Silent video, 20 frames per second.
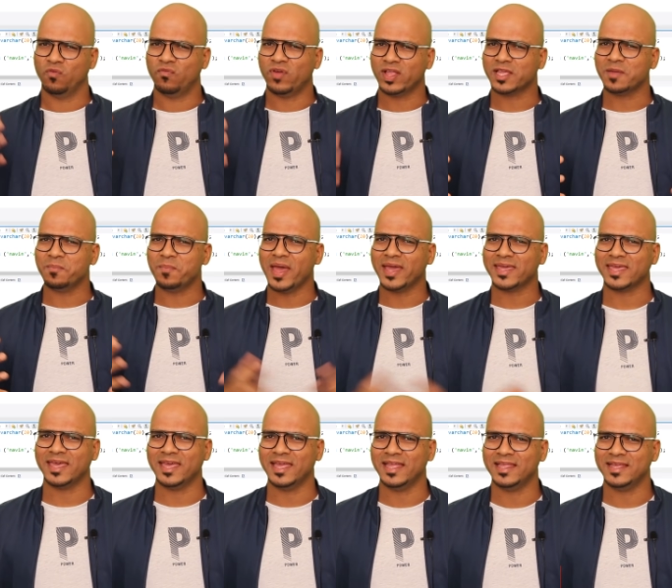Welcome back,
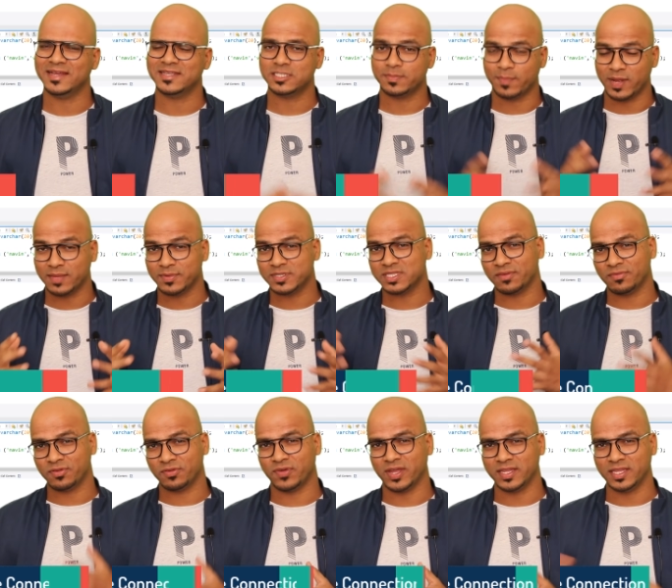aliens. My name is
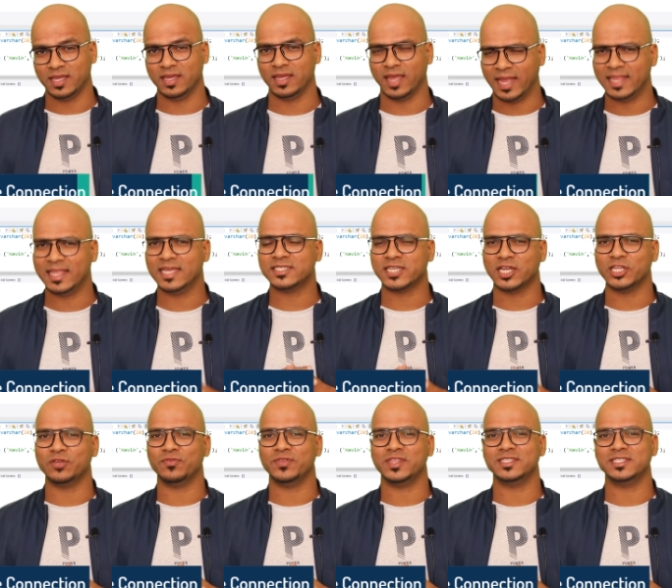Davind Wendy, and let's
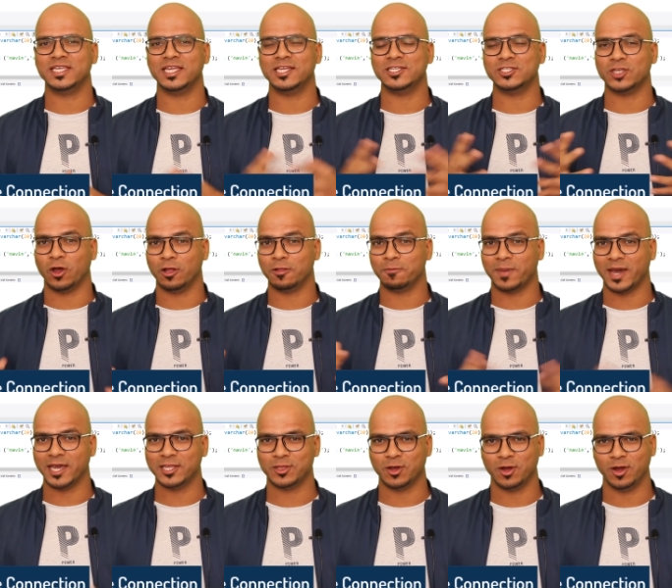continue with the series on
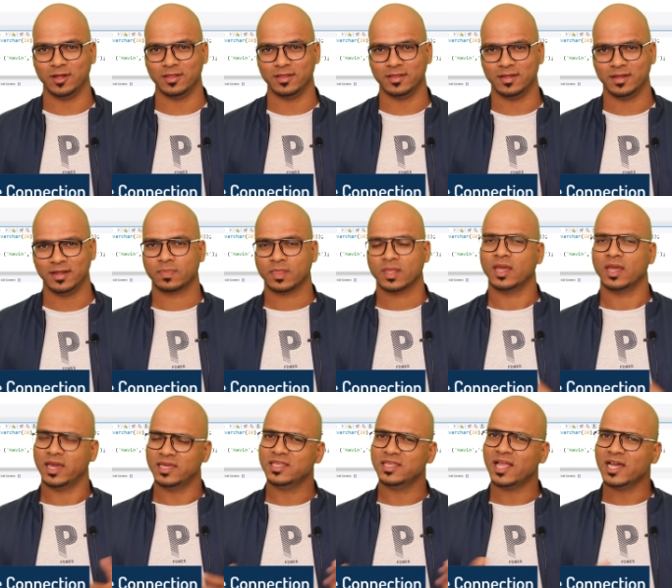Python.
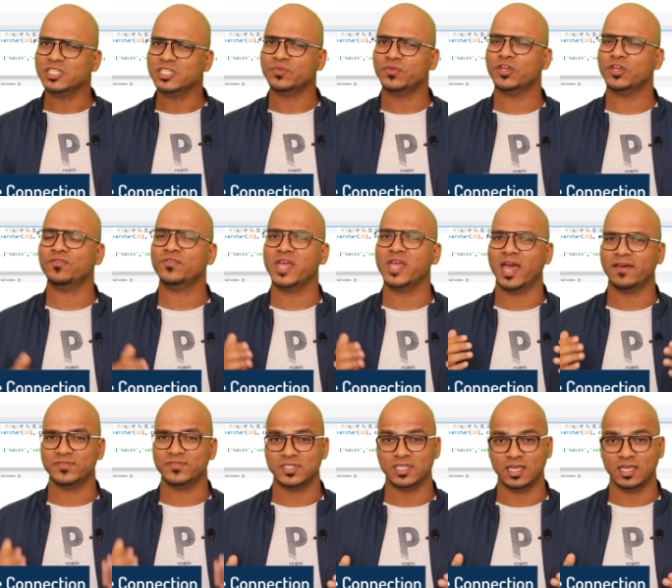In the last video, we
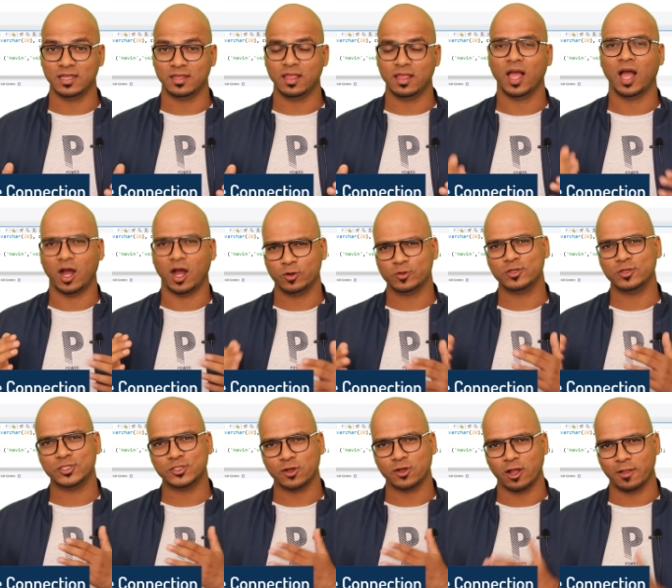have seen how to
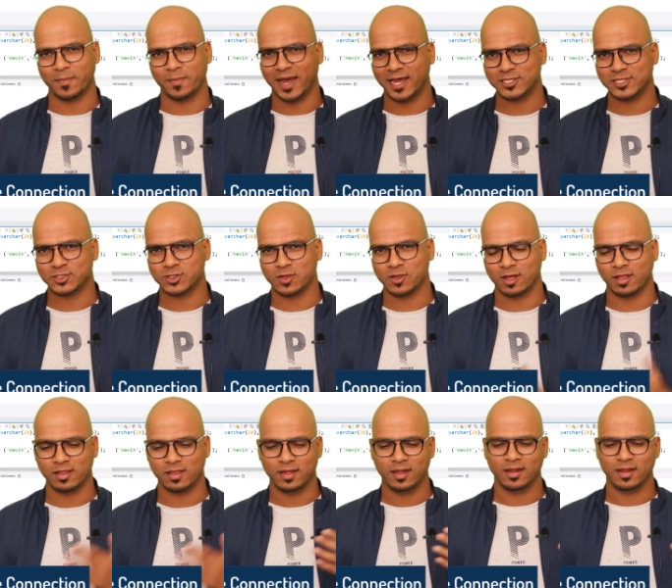install
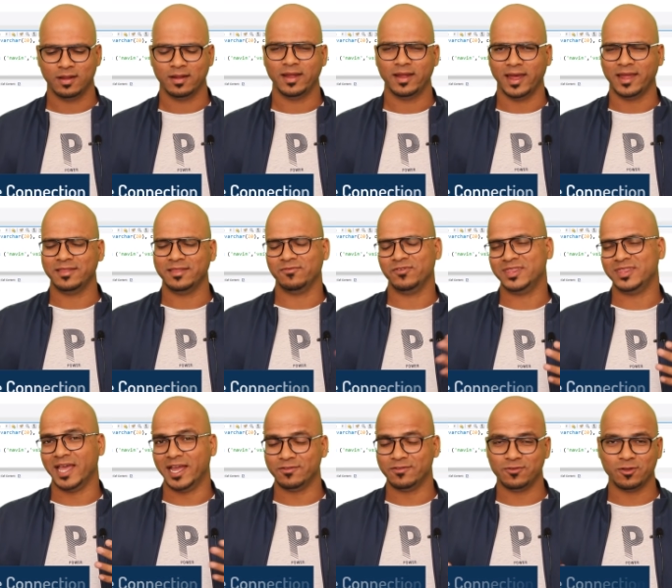MySQL, and with
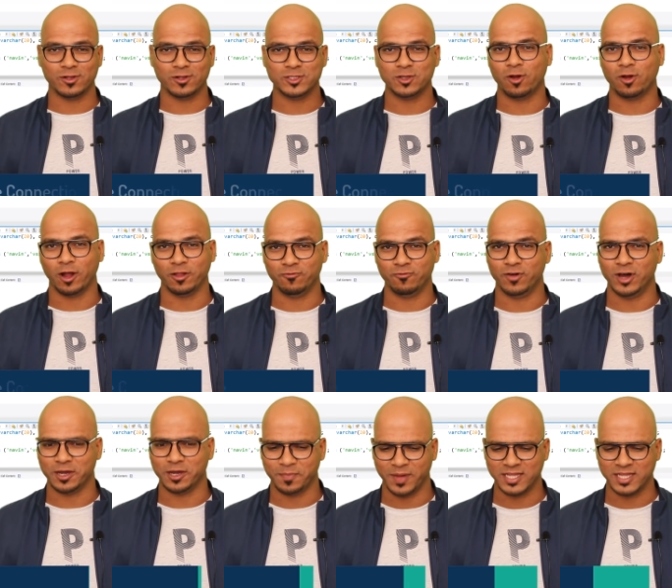that, we also got
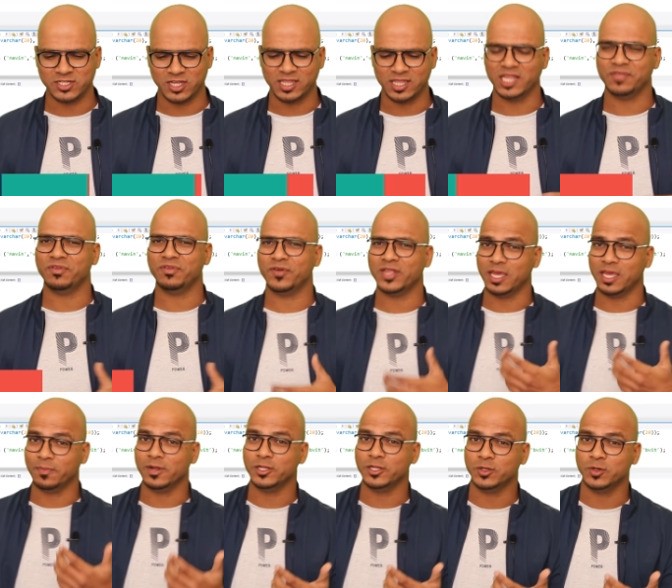Workbench, and then we were
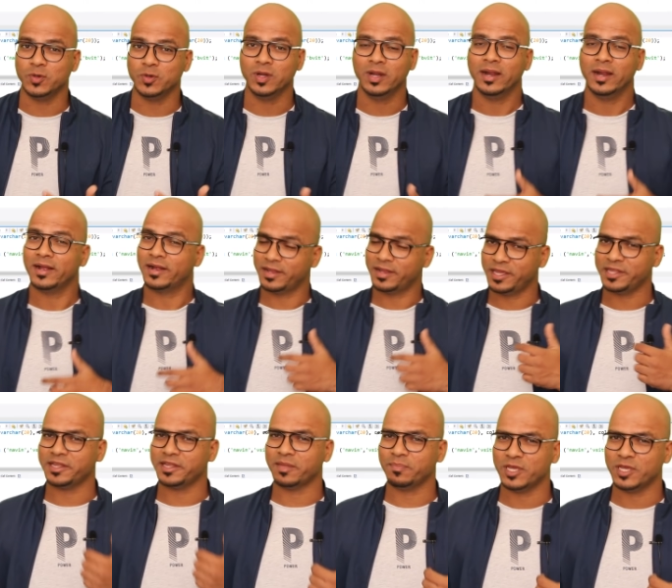able to
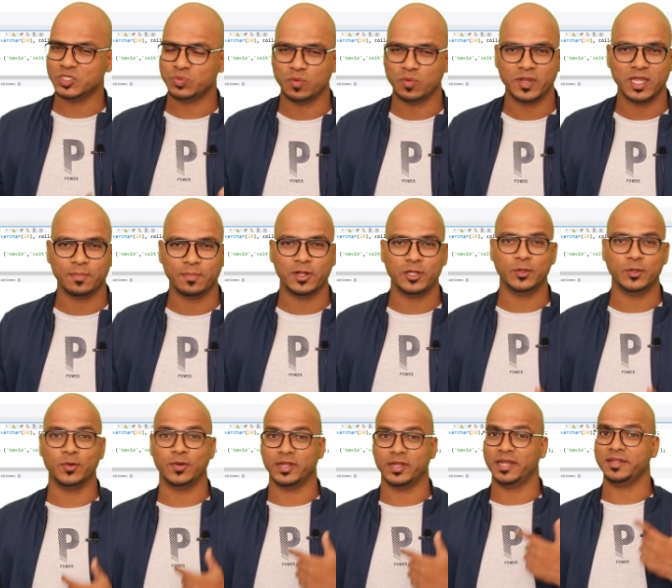create a database, we were able
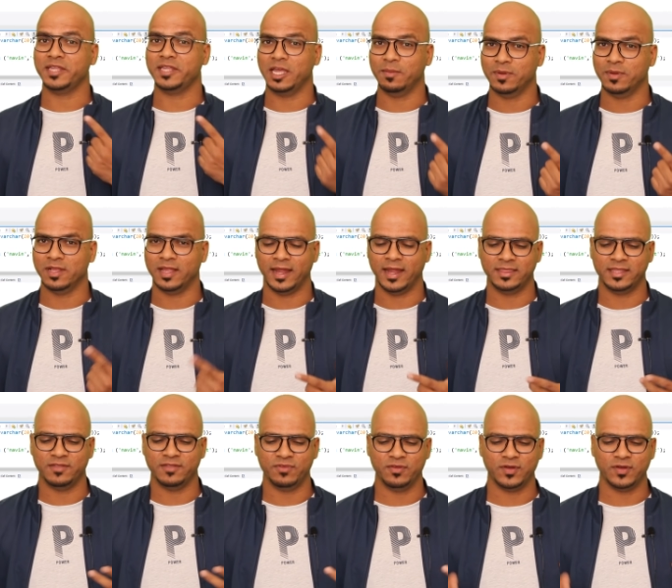to create table, and
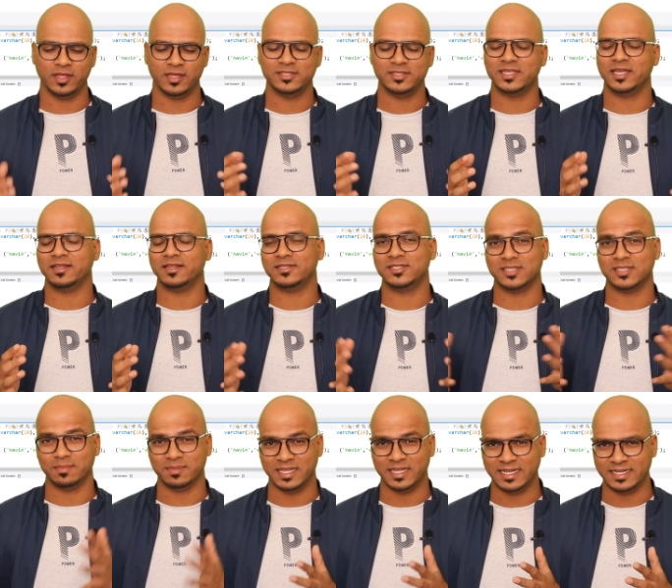then we were inserted
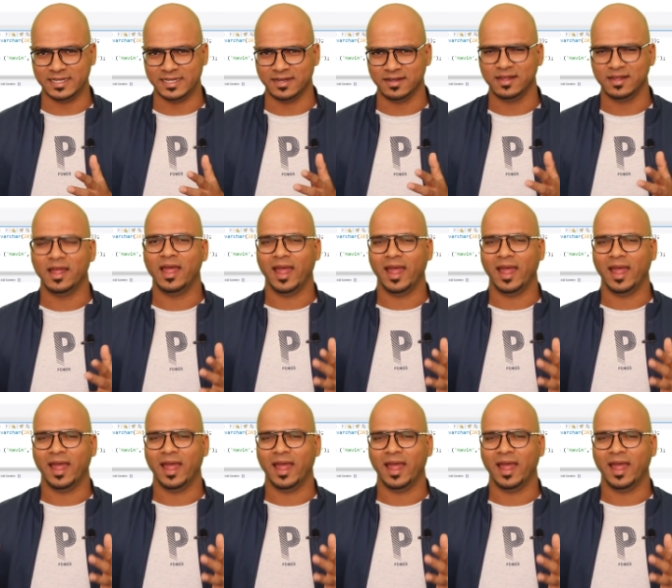some data,